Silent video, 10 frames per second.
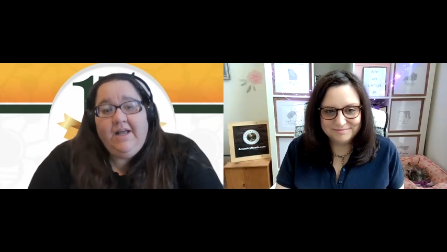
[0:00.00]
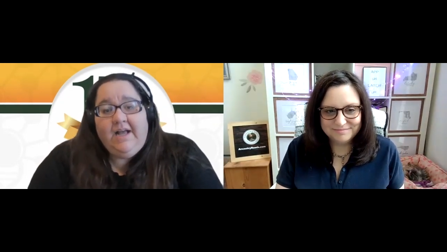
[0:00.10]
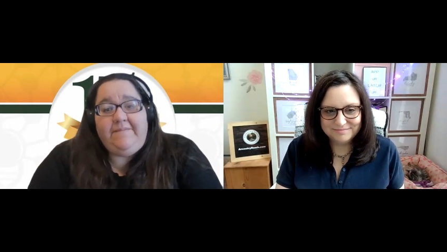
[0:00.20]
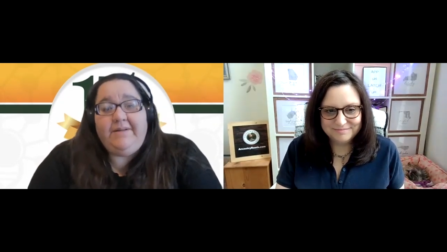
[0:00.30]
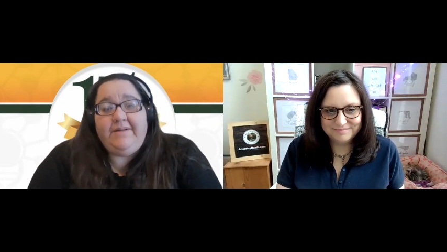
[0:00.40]

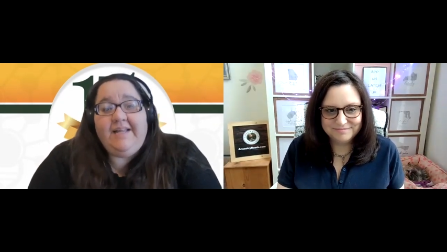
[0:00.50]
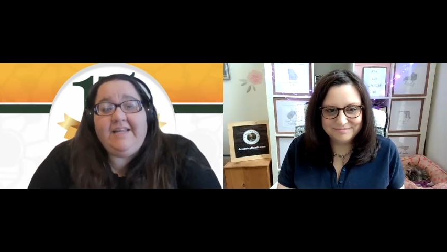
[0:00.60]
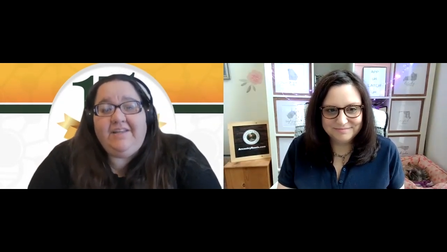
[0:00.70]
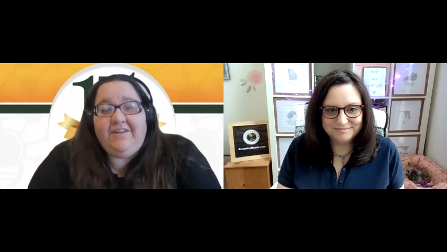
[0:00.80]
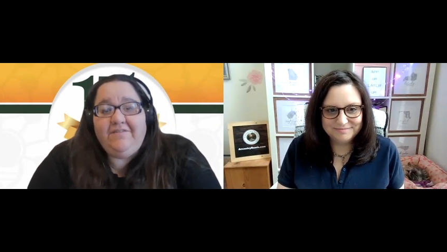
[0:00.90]
Speaker 1: Um, but
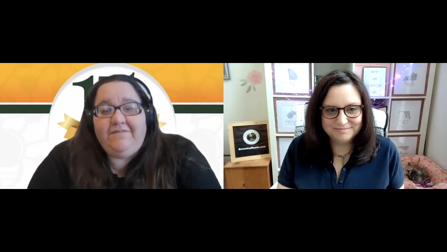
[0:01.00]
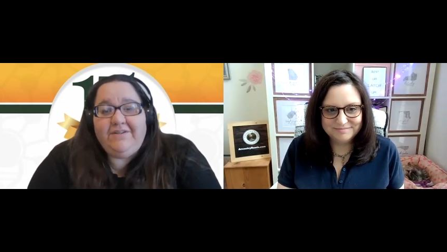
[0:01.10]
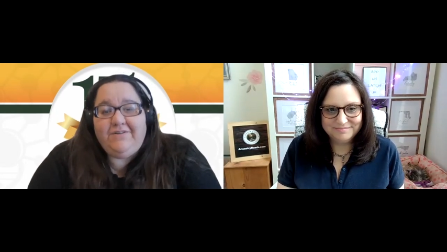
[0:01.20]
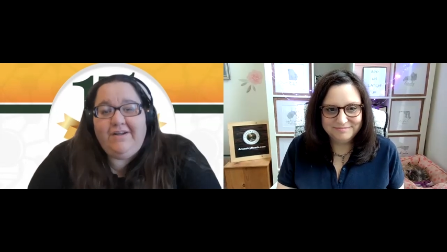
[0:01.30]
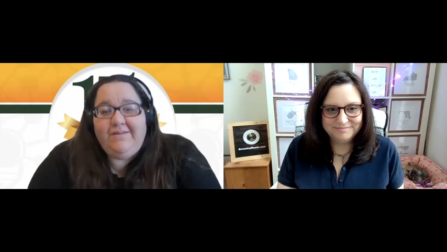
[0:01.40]
thank you for
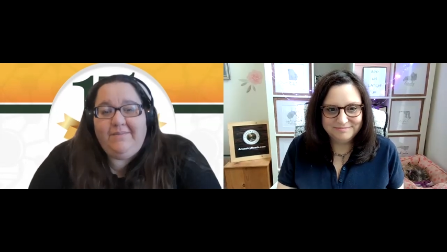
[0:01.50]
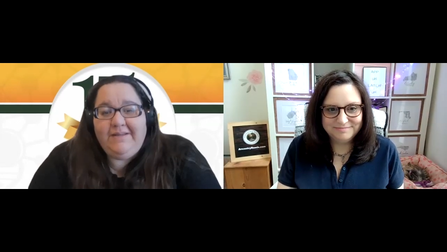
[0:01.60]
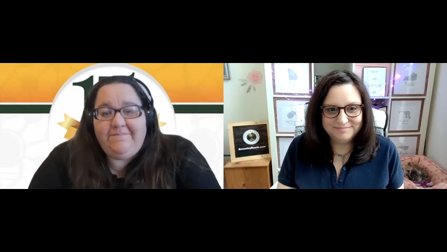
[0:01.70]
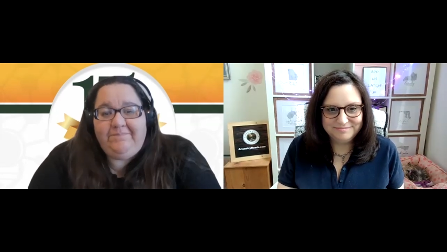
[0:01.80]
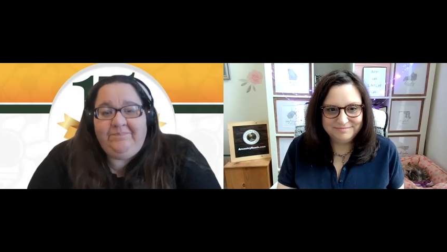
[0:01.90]
joining
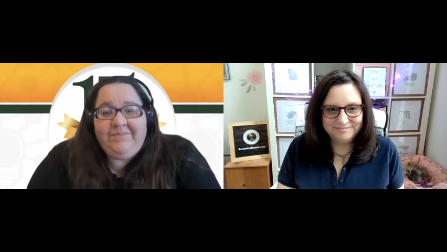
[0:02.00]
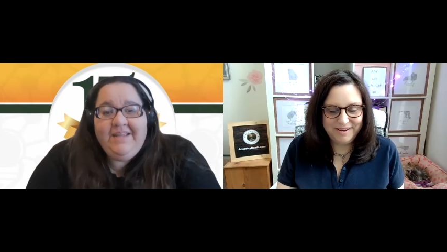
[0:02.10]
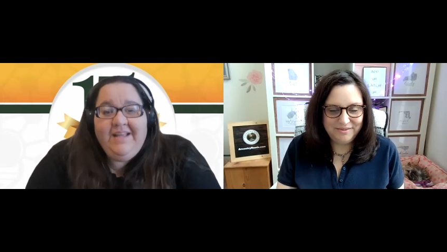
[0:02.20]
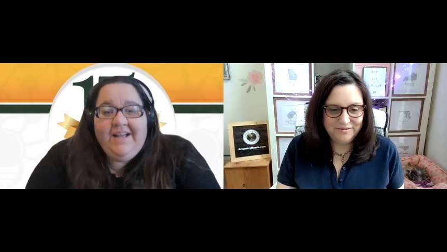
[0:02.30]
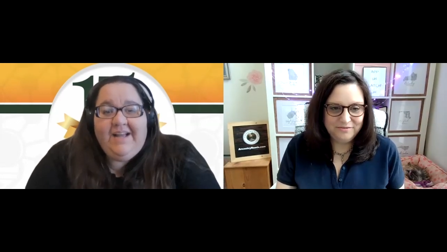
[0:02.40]
me.
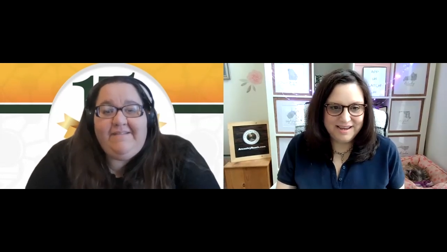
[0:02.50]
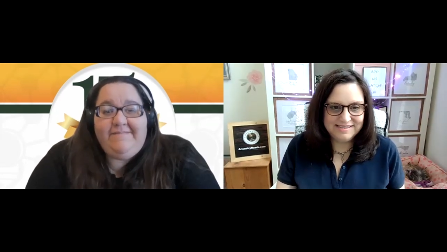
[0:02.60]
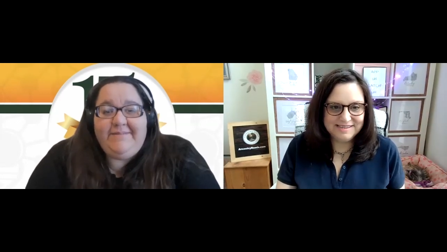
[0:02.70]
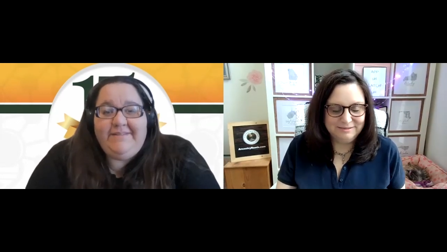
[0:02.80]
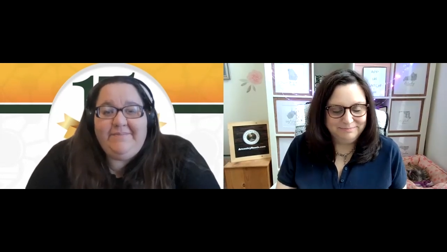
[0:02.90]
Thanks. Um,
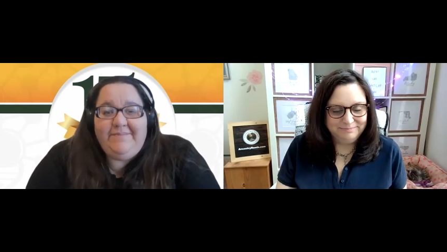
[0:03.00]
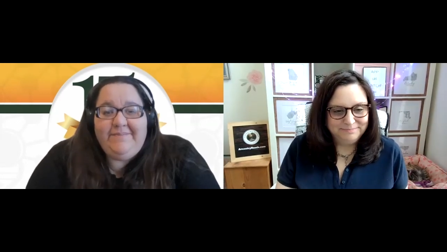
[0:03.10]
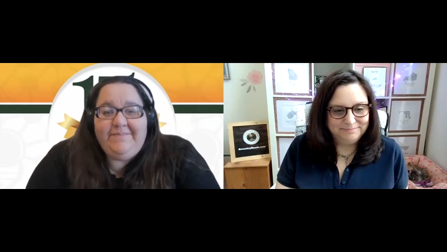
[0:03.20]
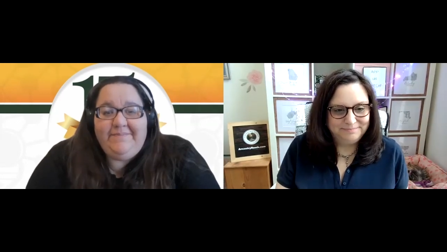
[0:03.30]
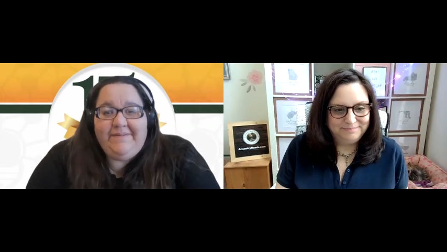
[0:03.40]
super,
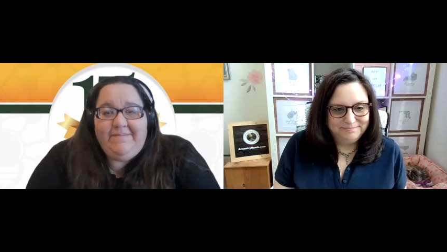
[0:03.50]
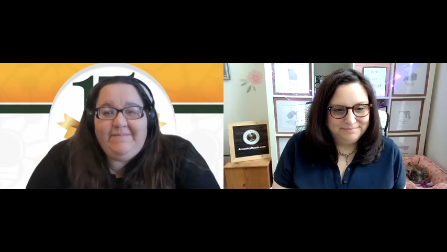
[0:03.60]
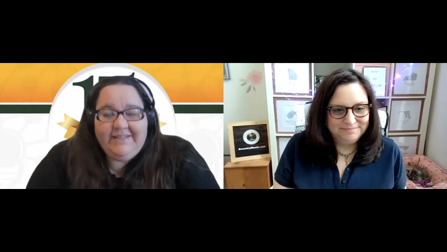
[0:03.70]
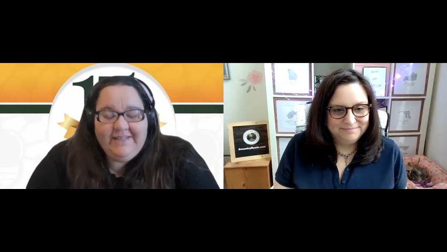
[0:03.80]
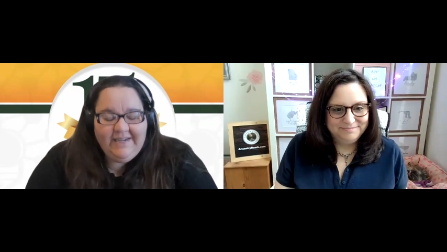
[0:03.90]
I'm
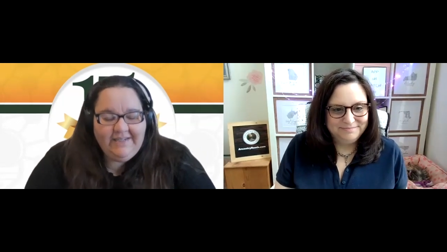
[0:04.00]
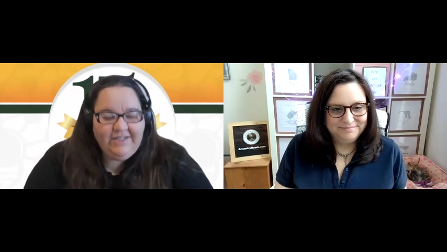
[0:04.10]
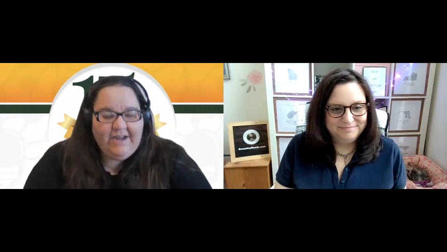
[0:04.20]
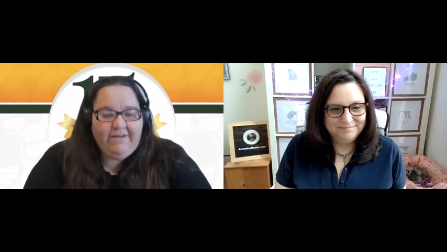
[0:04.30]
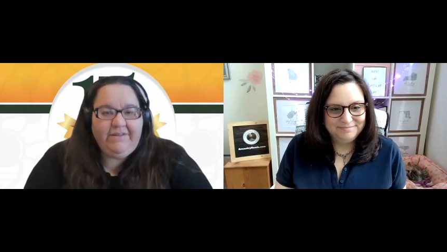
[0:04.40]
excited to
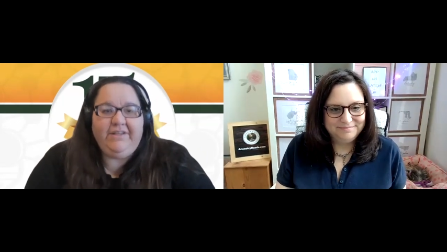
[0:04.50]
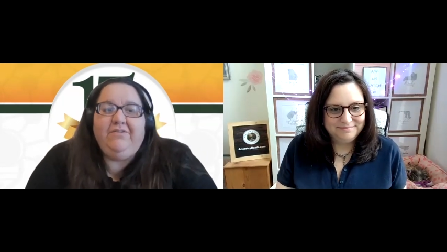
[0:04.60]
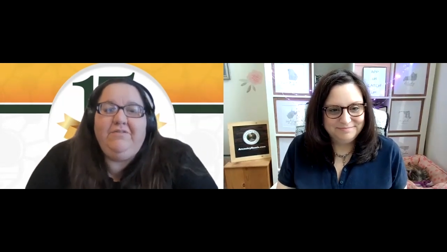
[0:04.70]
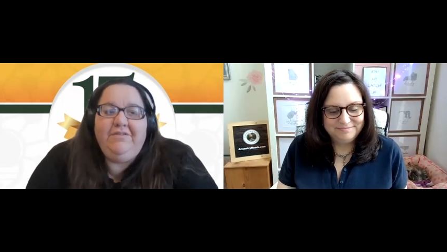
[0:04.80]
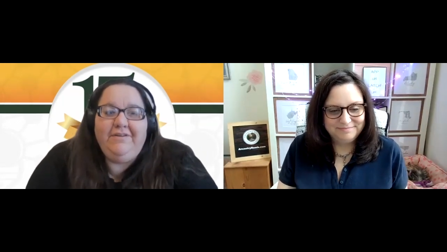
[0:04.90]
chat with
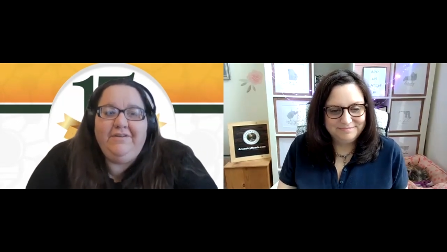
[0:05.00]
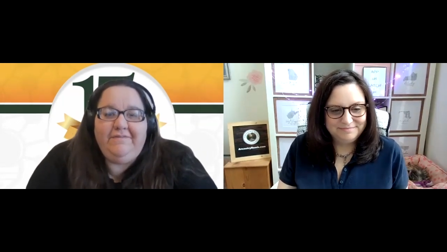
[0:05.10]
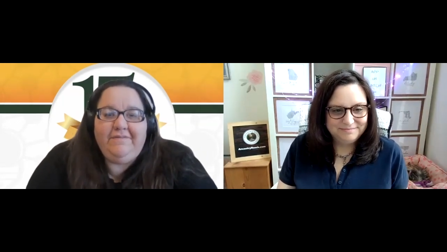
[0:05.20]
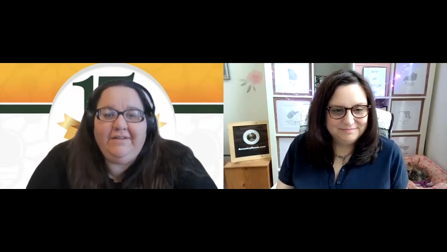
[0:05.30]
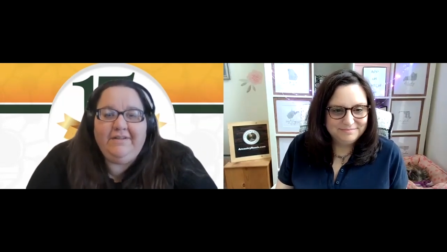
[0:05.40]
you
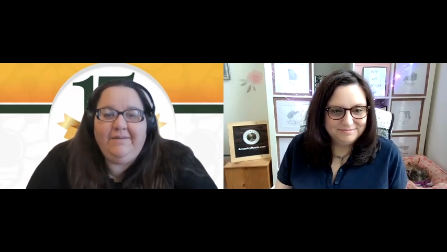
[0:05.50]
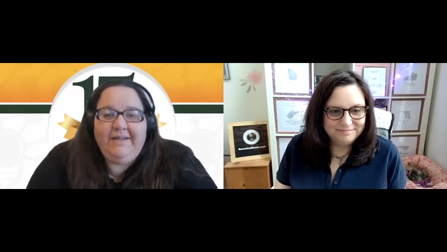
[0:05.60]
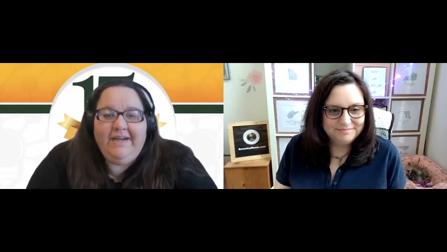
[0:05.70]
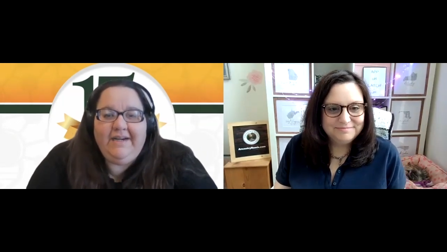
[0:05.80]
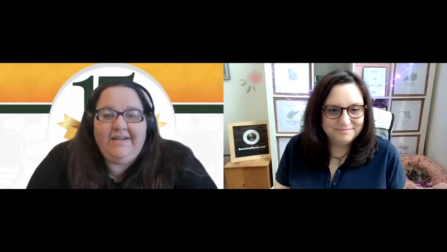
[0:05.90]
for a little bit
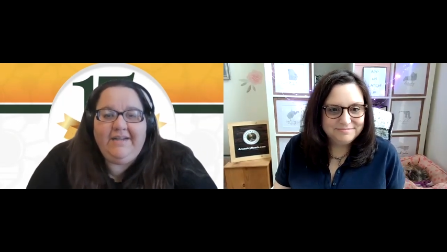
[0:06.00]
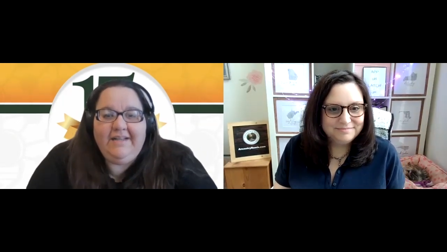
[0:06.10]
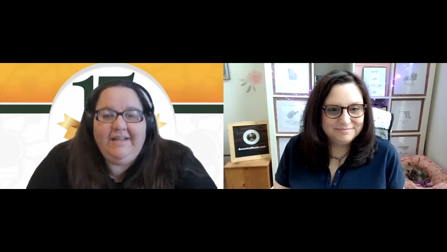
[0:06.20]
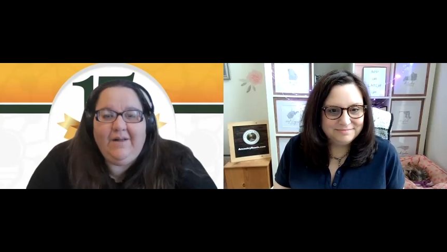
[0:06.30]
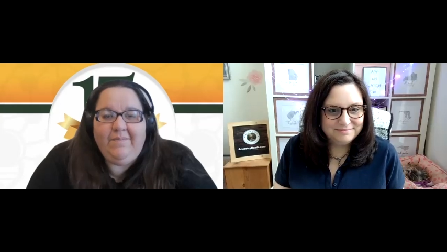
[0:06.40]
here and
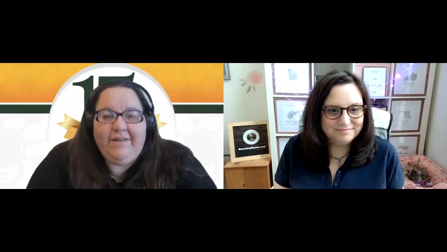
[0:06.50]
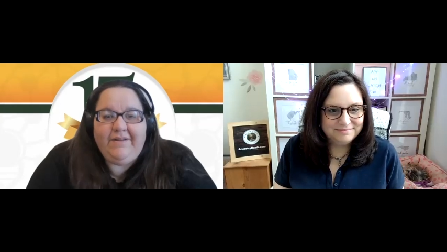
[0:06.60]
help other